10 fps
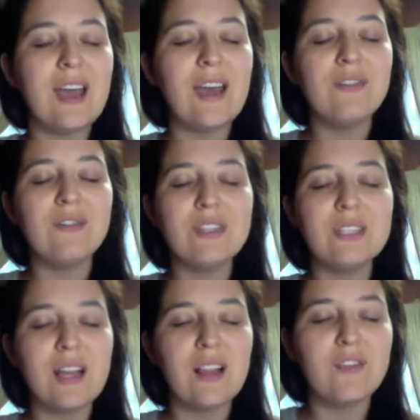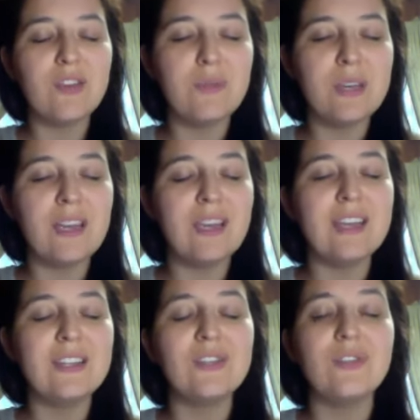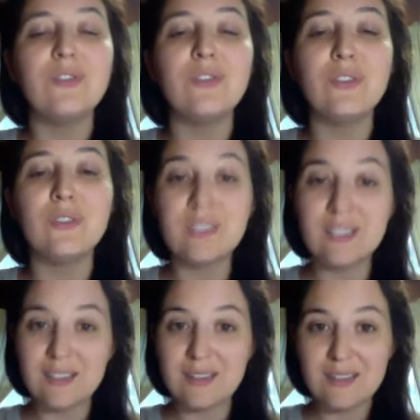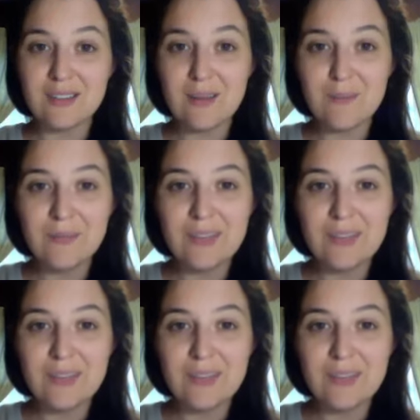every cell of your being, into your nervous system,